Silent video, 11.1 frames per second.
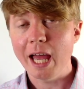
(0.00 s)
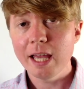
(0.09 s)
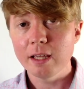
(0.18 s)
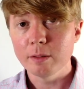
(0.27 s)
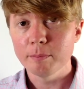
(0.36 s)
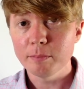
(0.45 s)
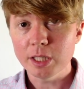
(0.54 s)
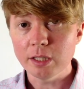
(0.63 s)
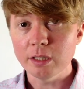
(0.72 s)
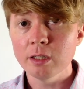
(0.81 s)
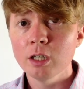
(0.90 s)
A and
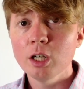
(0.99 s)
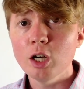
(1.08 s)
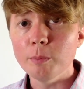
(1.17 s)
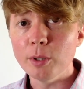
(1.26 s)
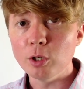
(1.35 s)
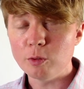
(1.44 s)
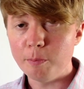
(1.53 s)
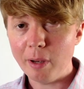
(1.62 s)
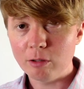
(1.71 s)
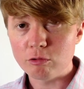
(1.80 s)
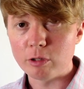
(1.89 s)
B are both
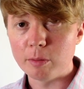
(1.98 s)
boundary